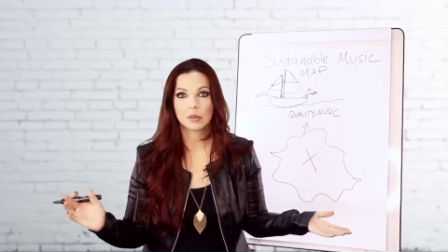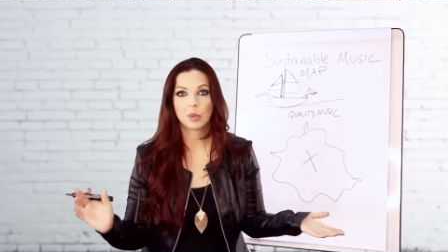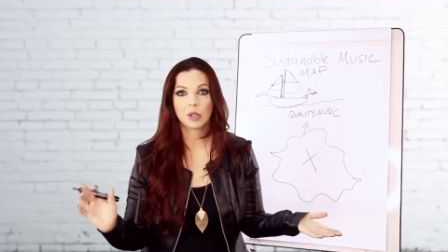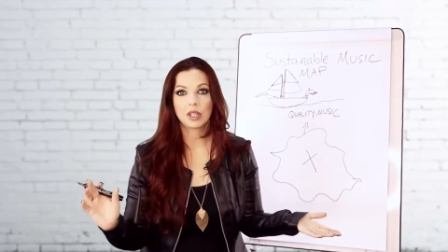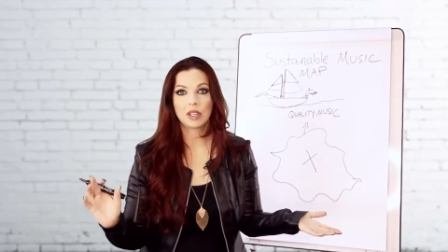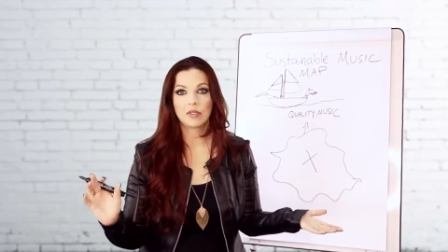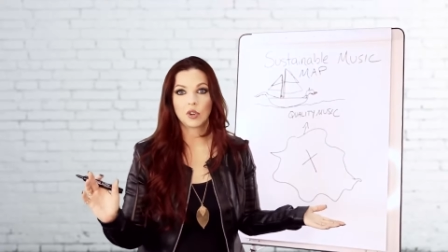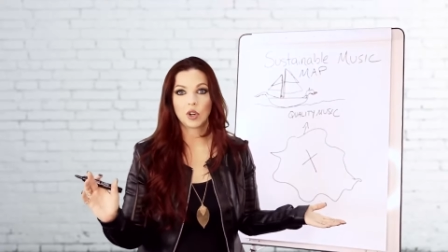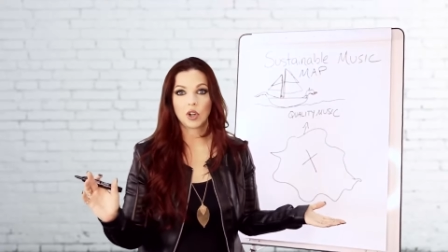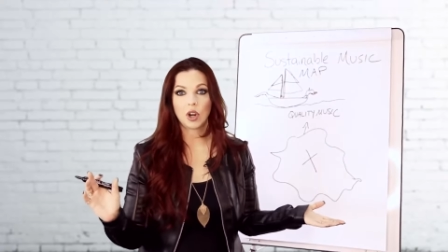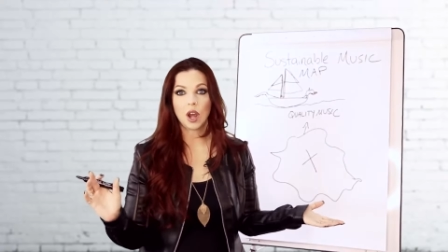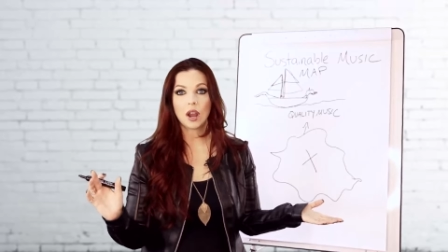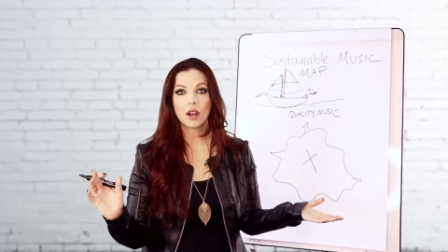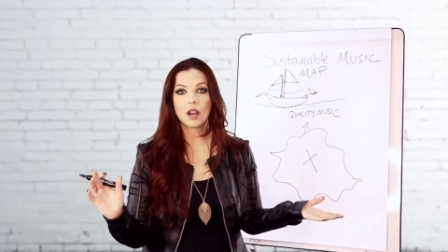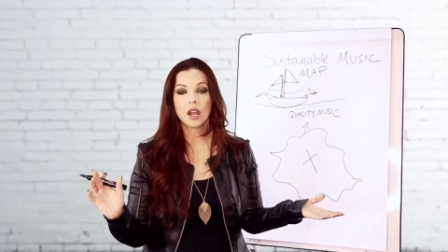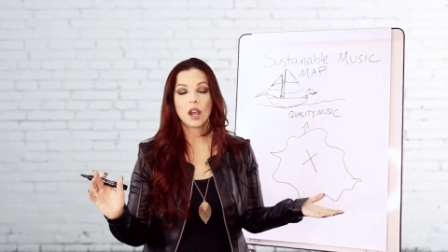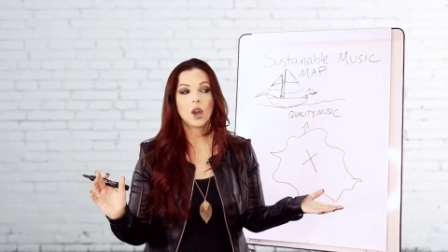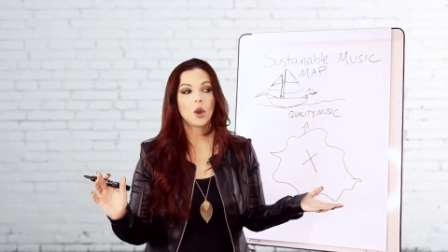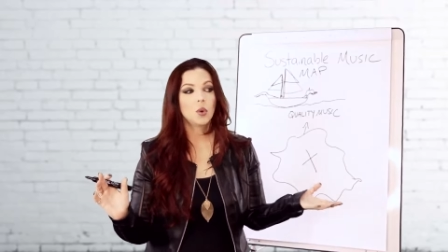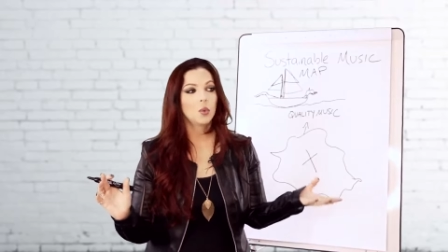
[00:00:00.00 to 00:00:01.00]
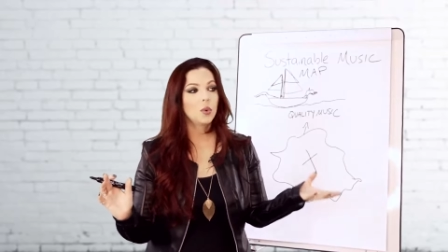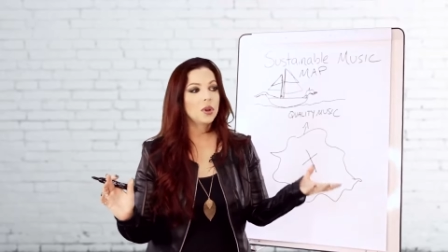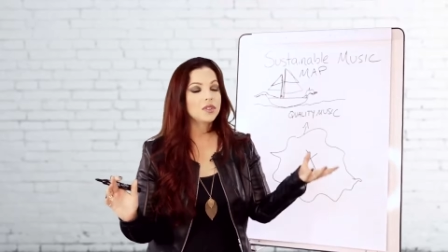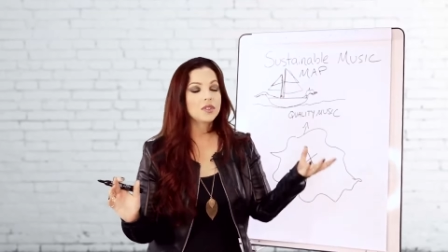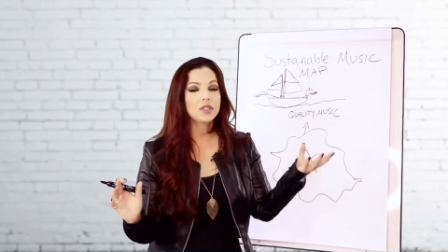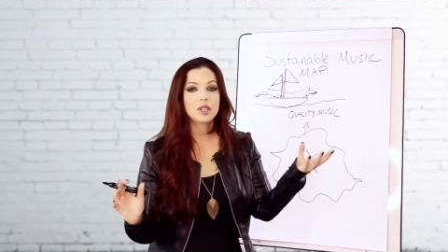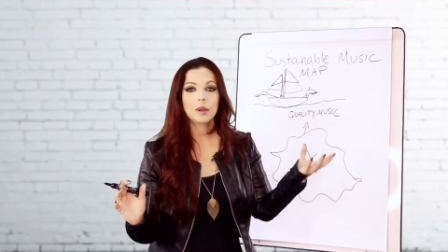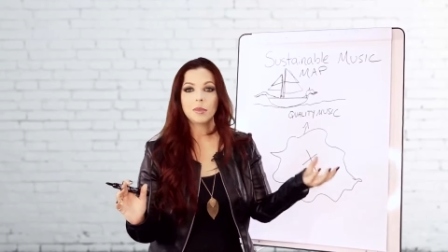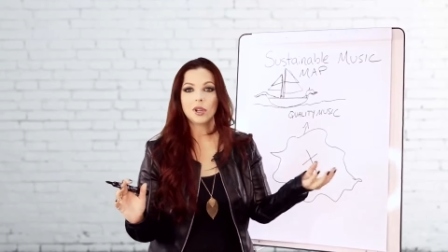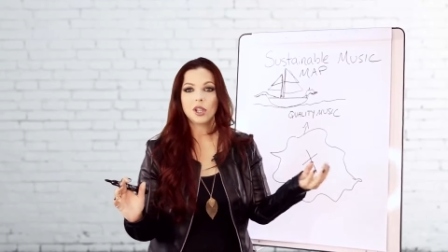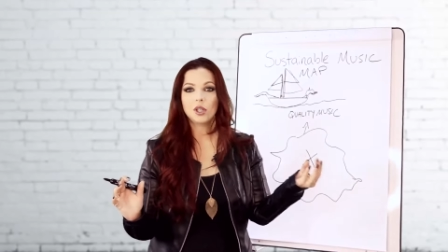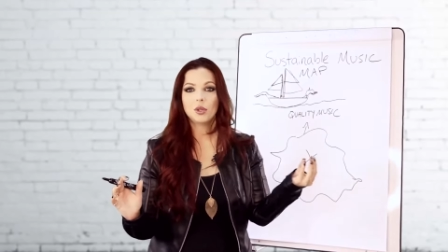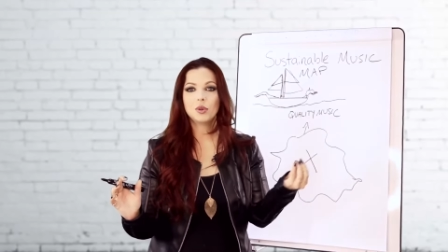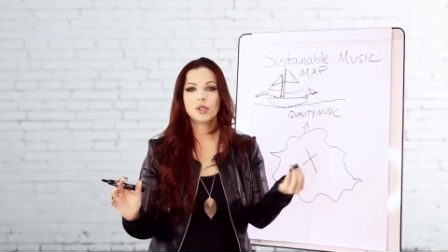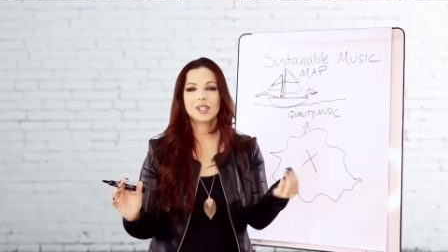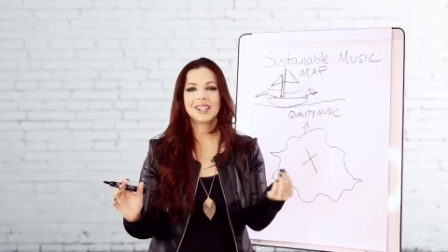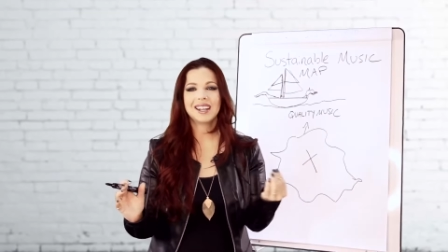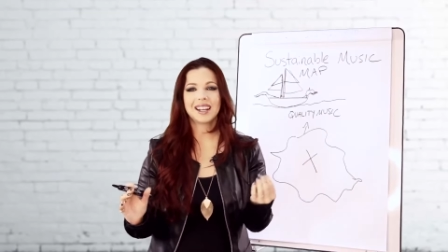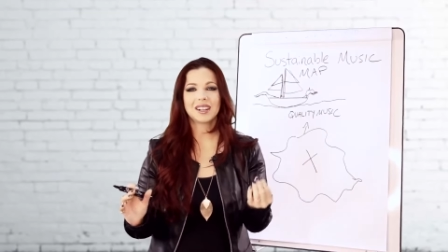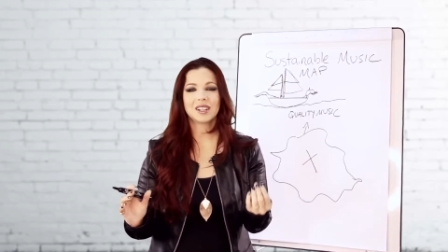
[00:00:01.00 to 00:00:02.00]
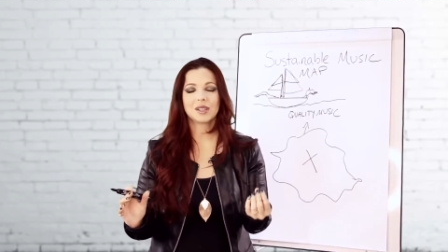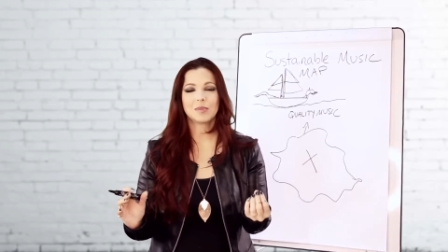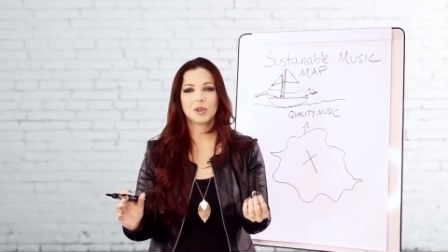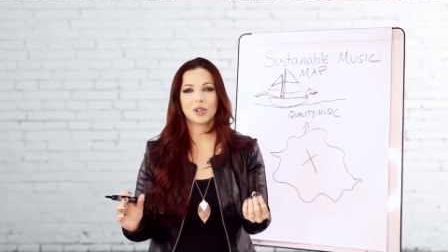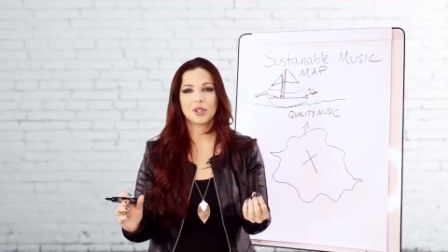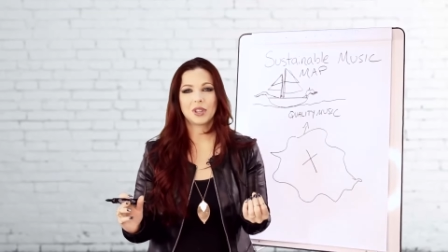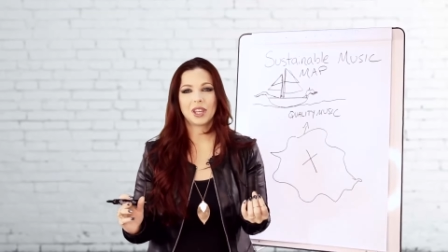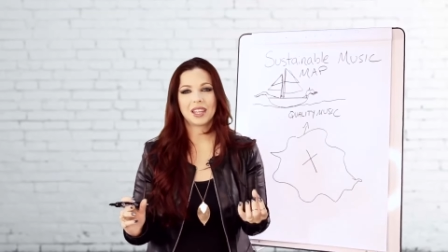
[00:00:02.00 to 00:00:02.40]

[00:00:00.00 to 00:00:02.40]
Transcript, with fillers: believe it or not, with somebody who's an expert.